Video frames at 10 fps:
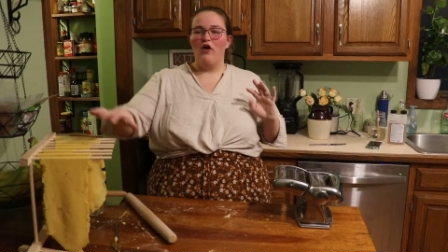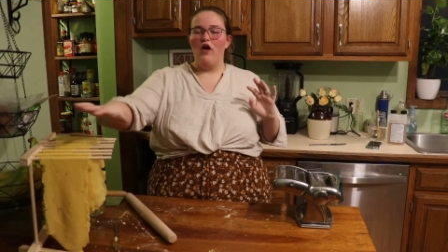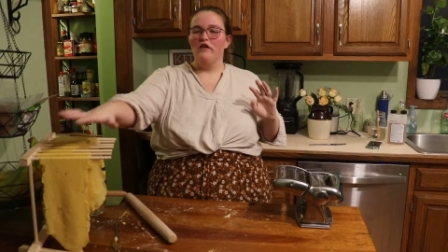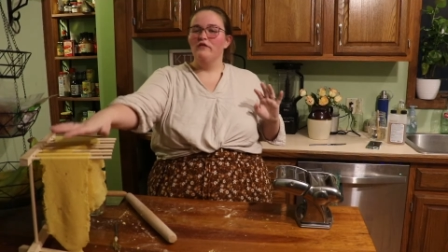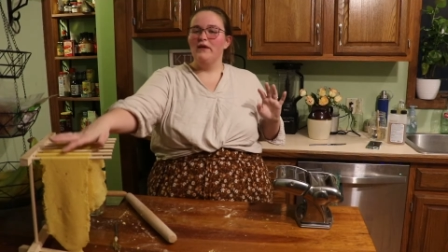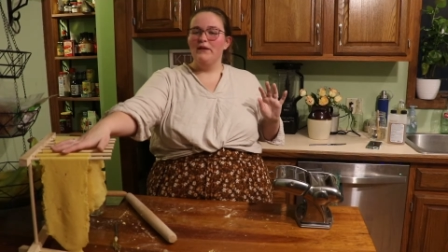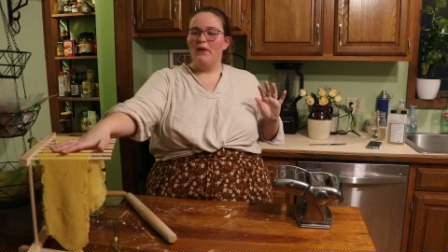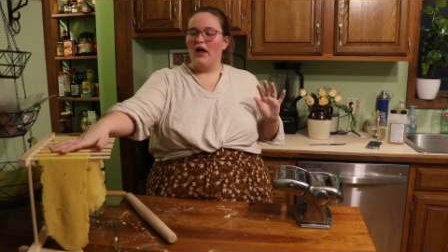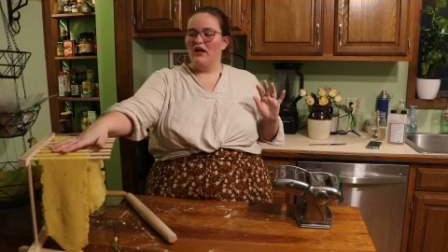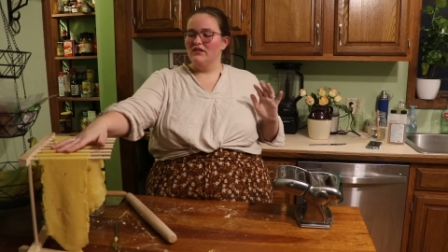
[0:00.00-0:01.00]
all of my
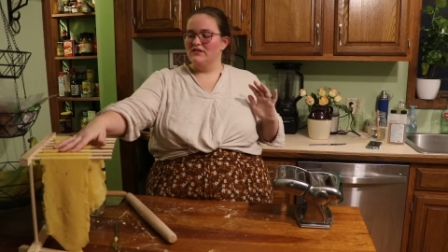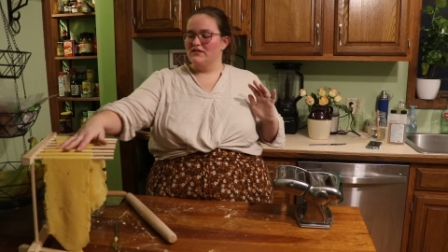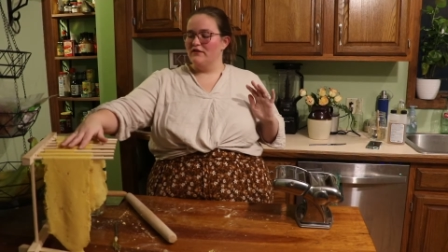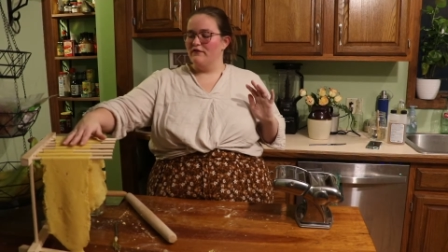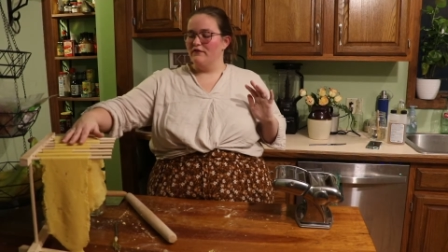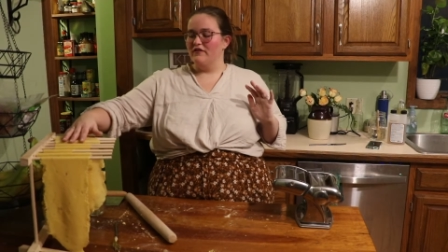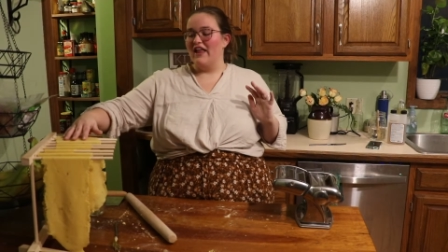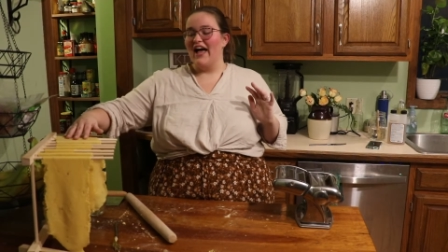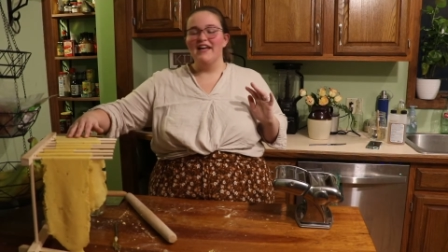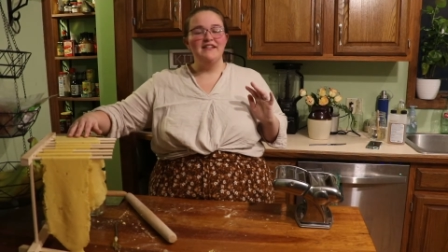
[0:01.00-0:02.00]
pasta
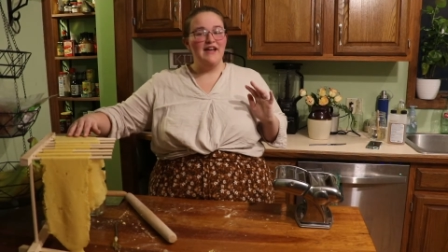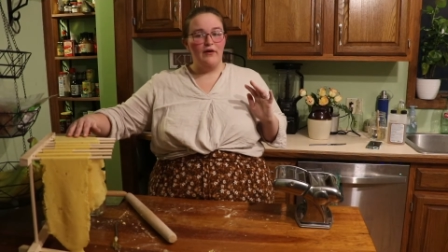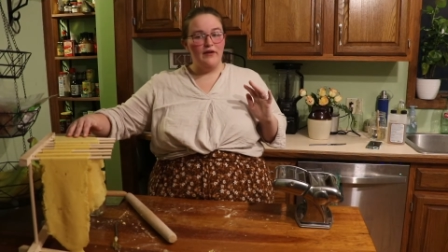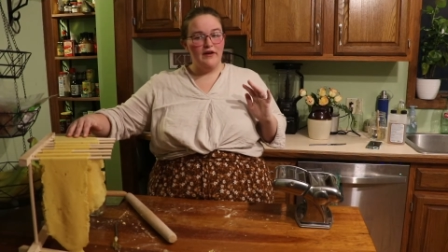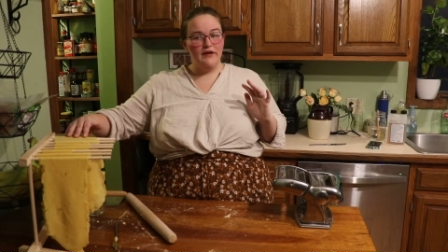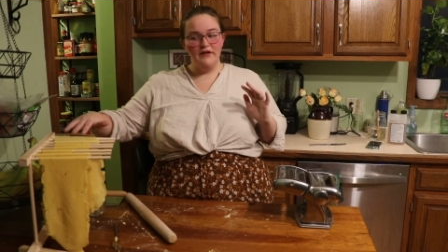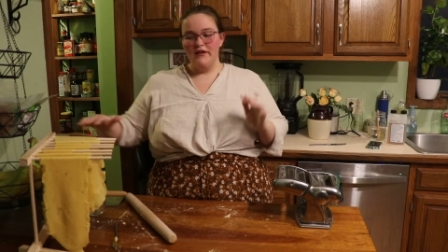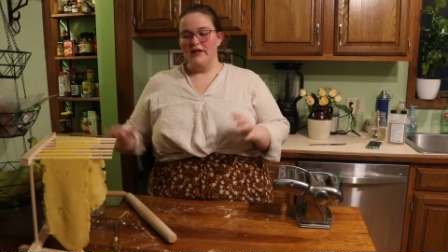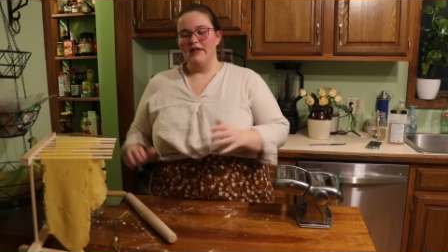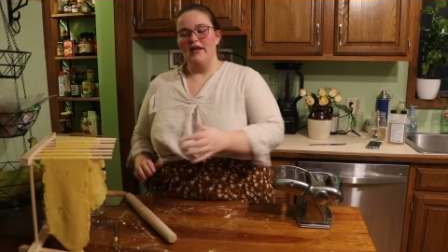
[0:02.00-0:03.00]
flattened out here,
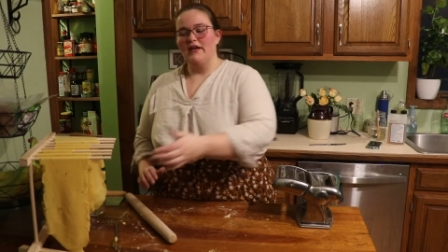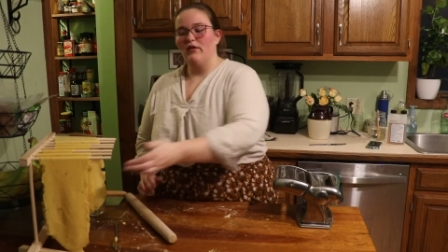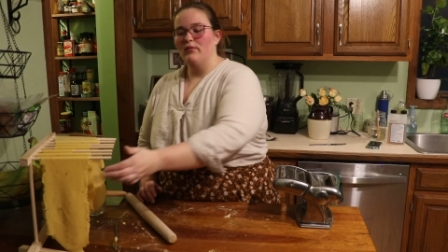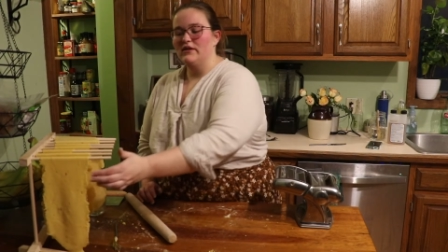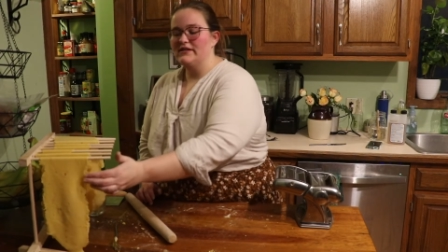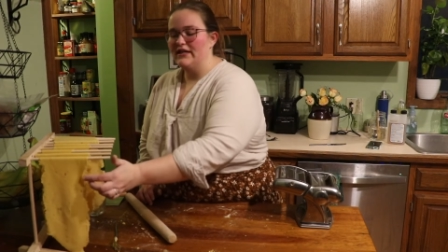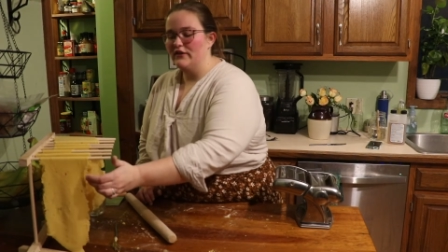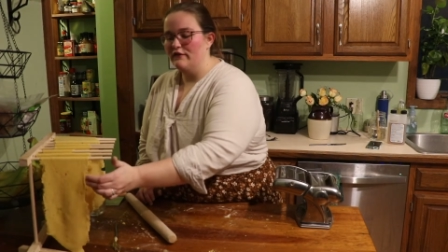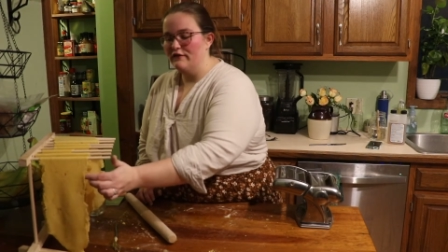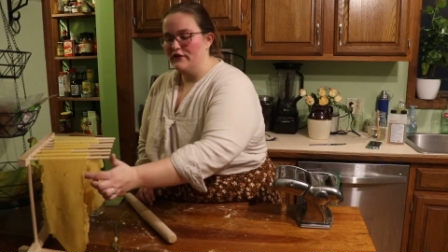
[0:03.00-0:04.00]
and I'm gonna take
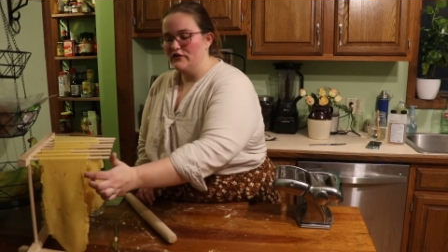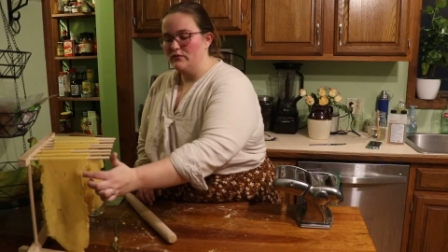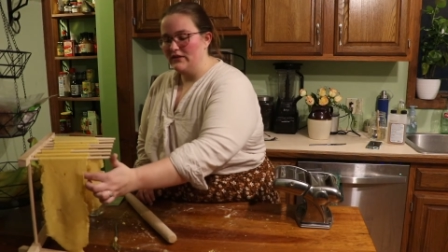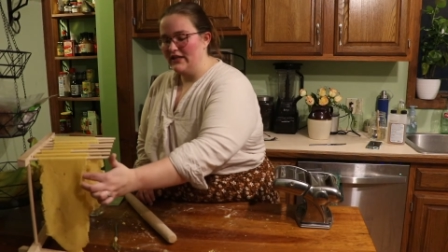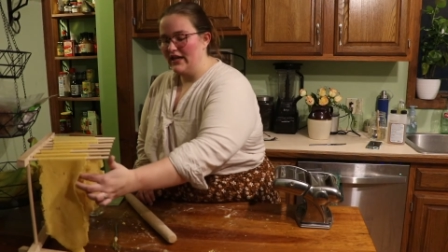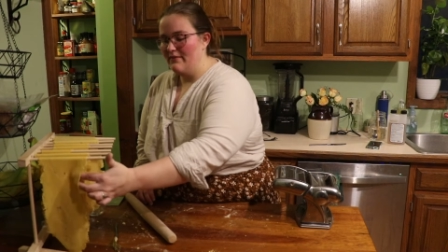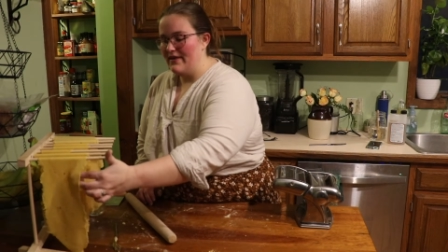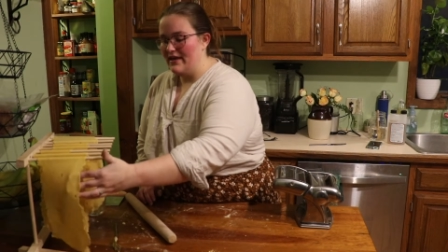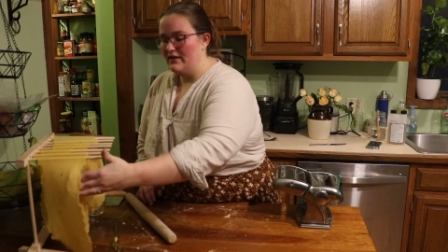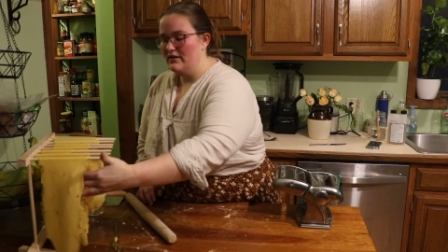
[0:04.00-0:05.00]
the first one that I
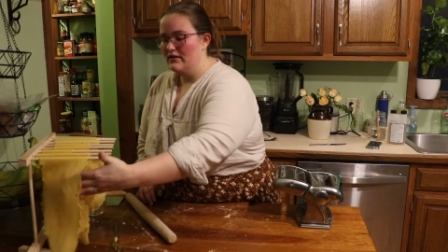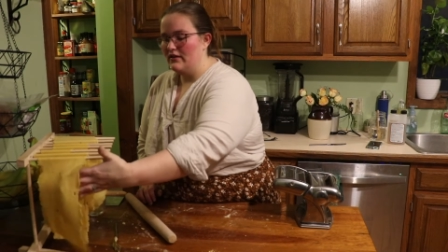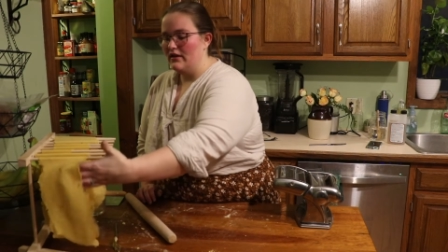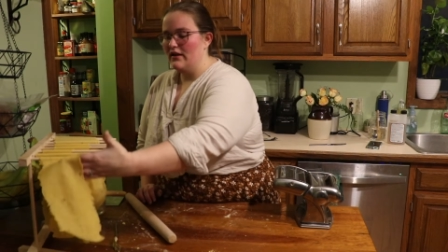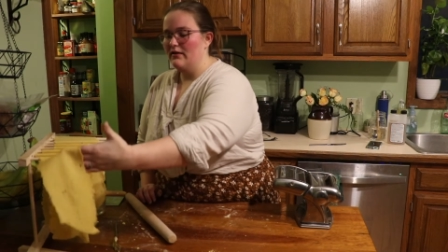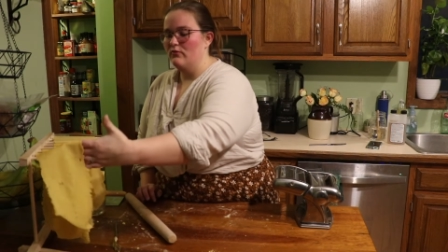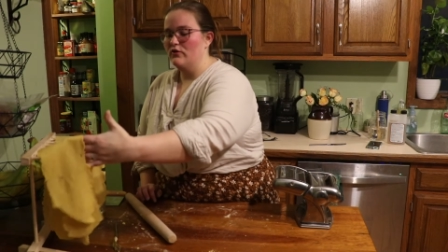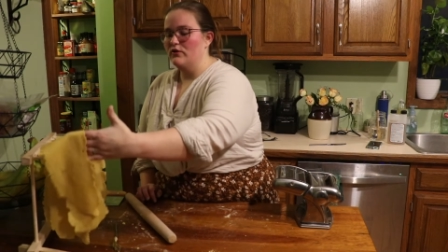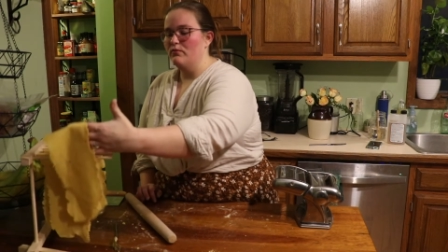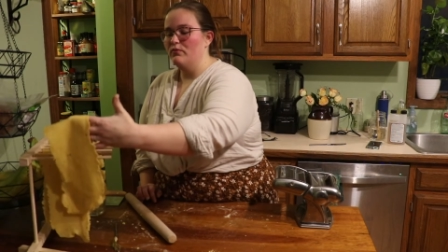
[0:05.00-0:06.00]
made, and I'm
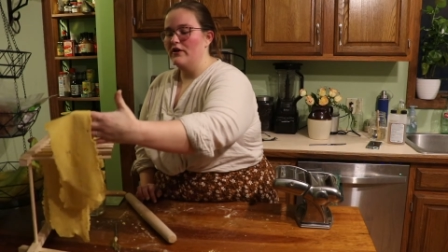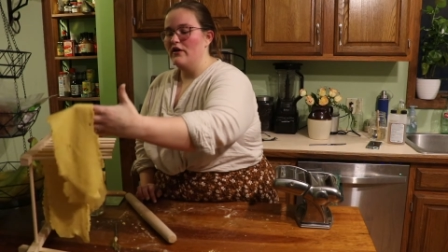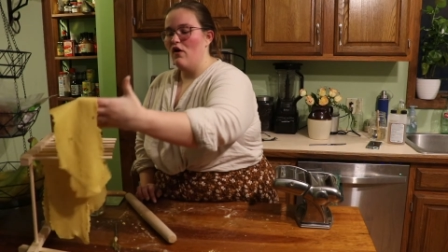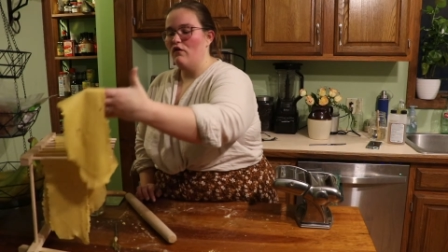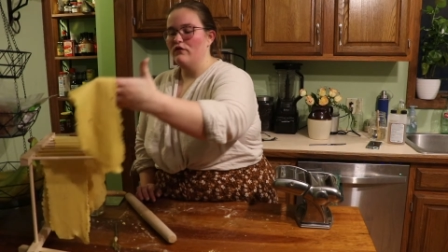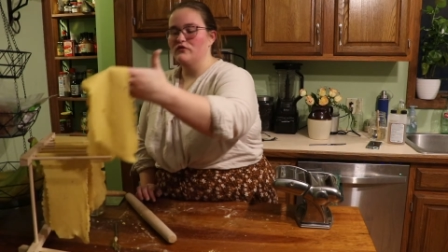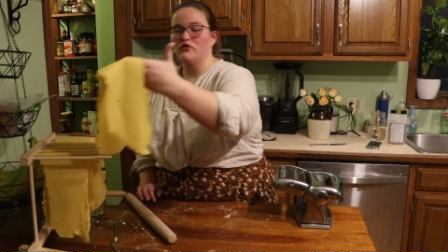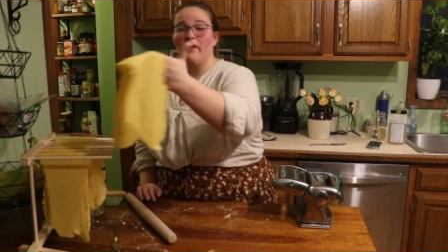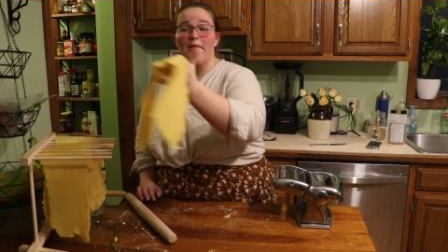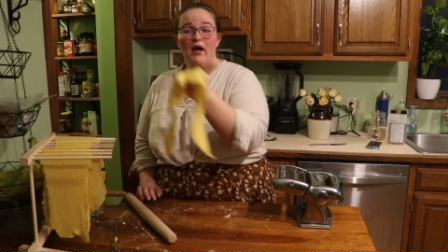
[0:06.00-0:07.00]
going to bring it over
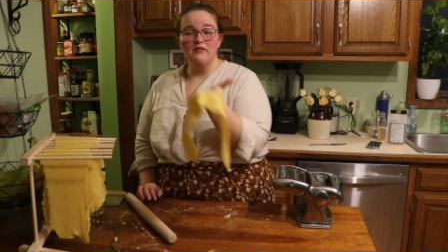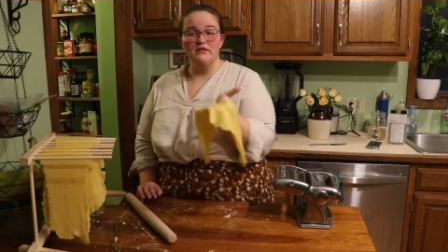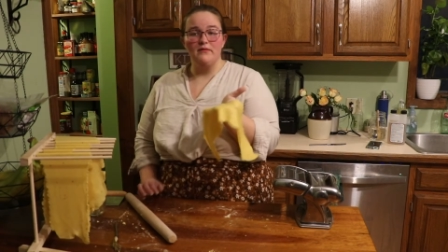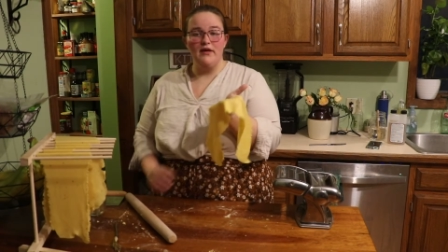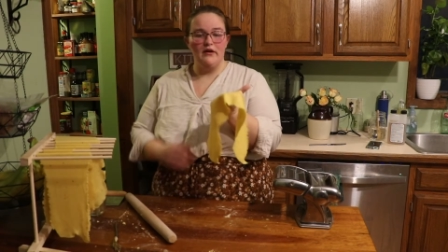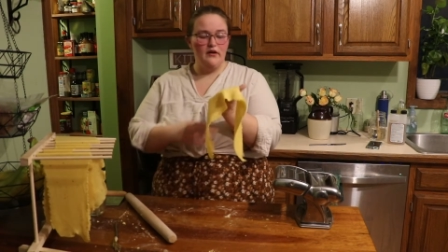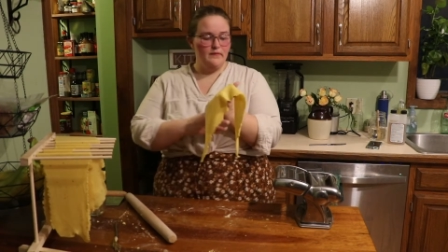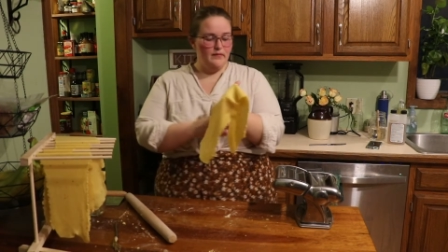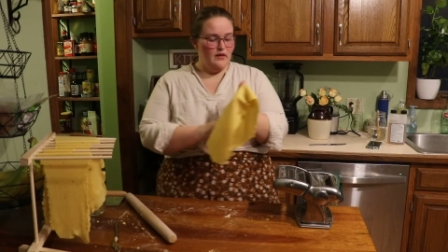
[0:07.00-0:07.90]
to my pasta maker.